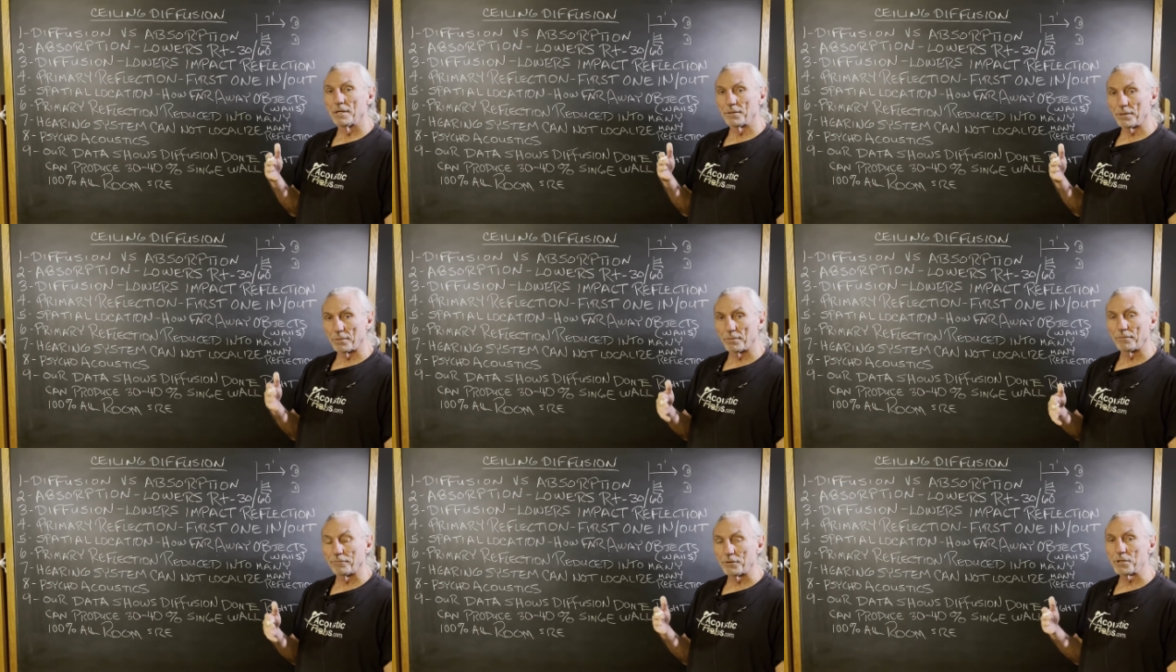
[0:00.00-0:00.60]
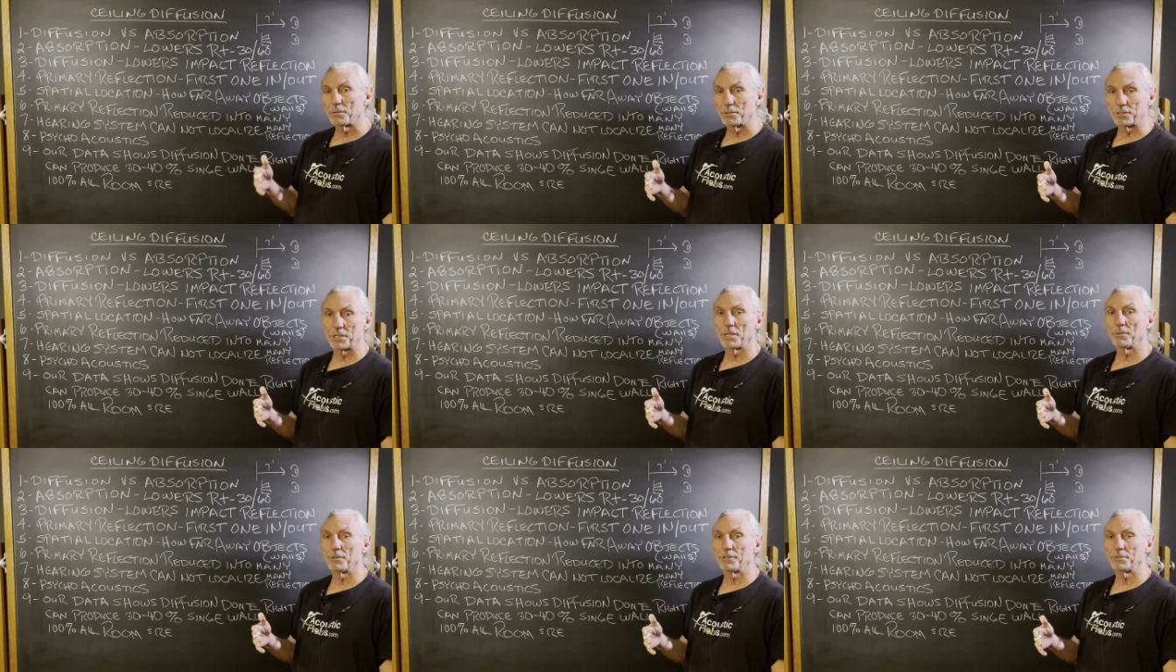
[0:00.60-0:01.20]
the
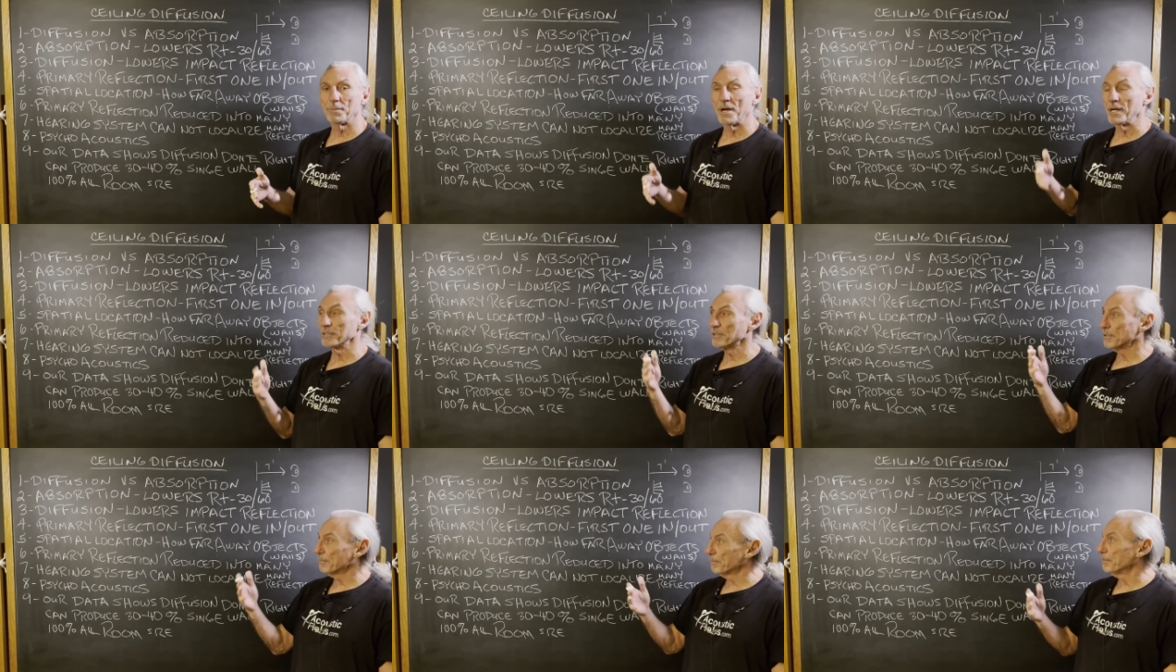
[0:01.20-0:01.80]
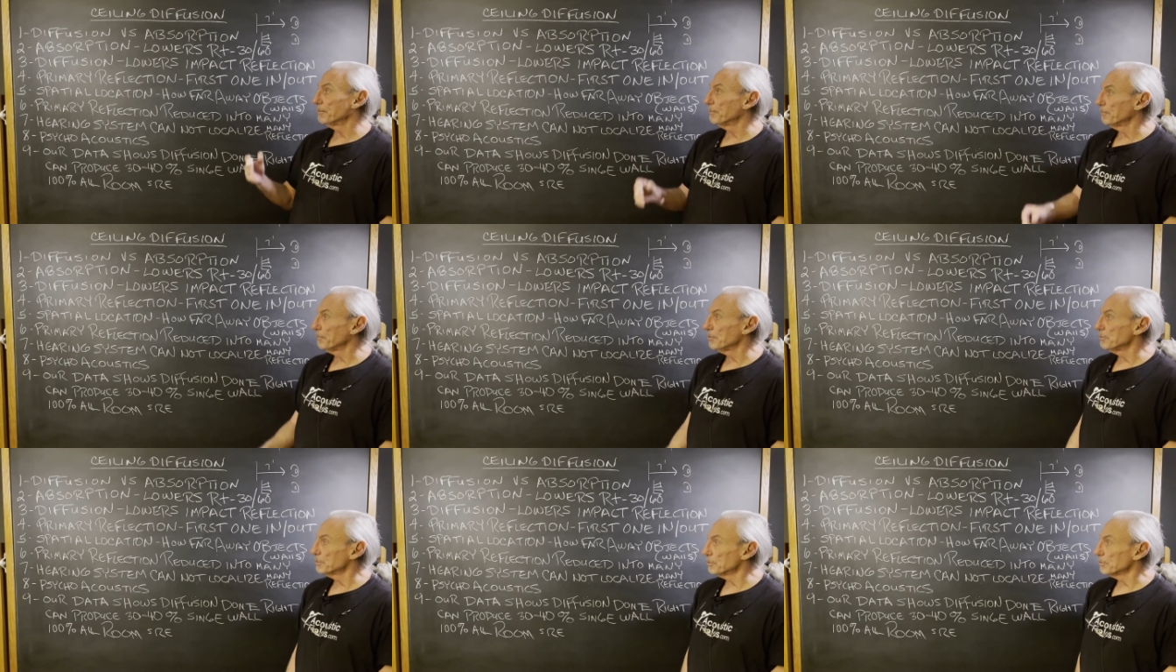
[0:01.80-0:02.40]
frequency response of the
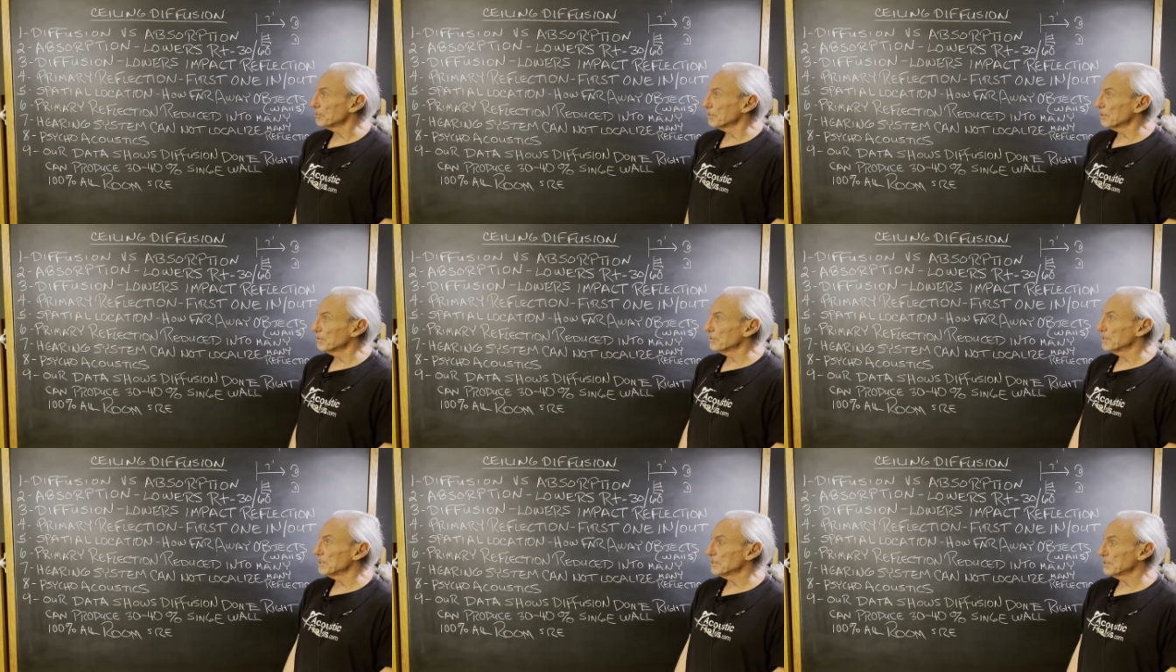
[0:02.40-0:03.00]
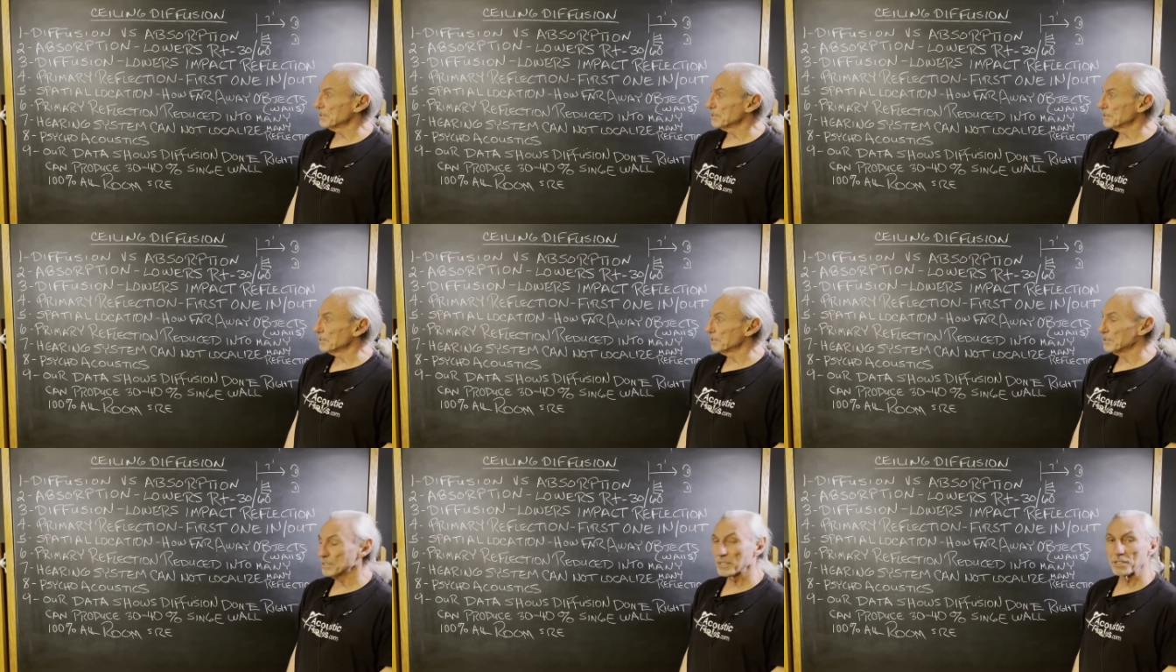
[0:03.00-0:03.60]
diffuser to the
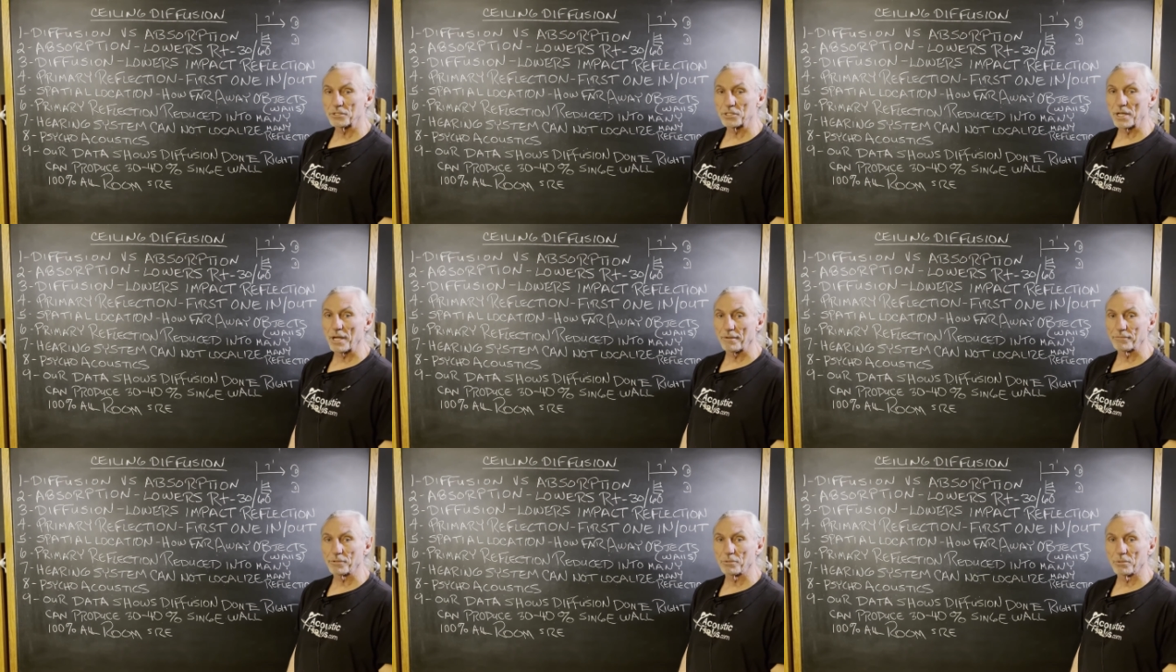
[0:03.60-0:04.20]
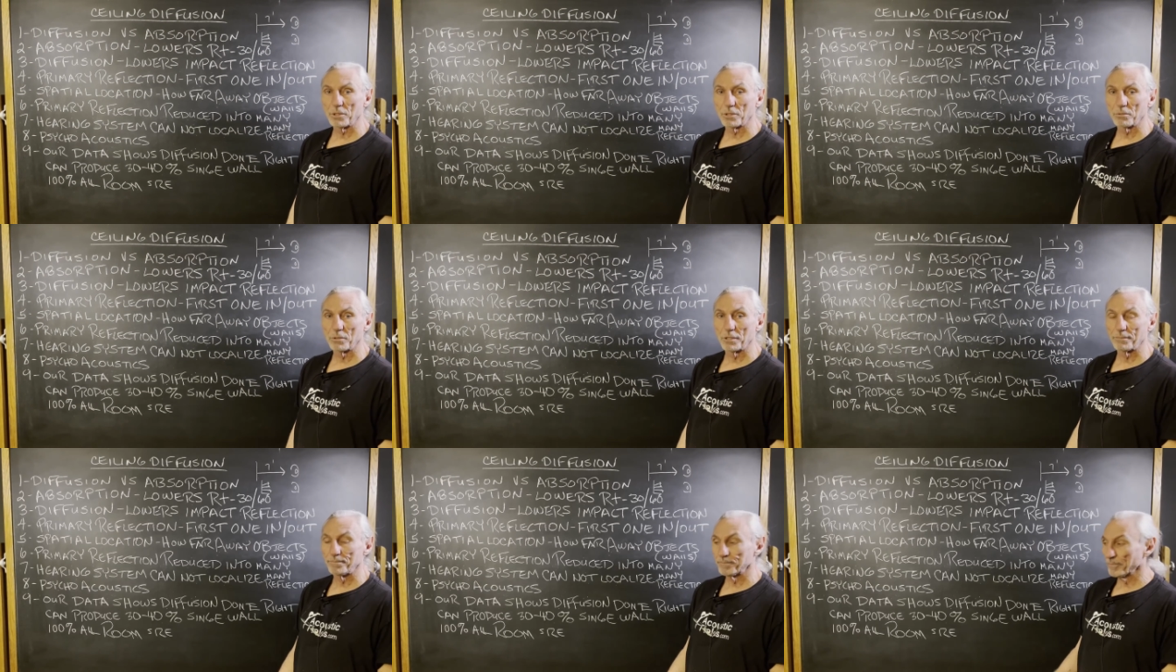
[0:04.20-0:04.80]
distances that you have to work with.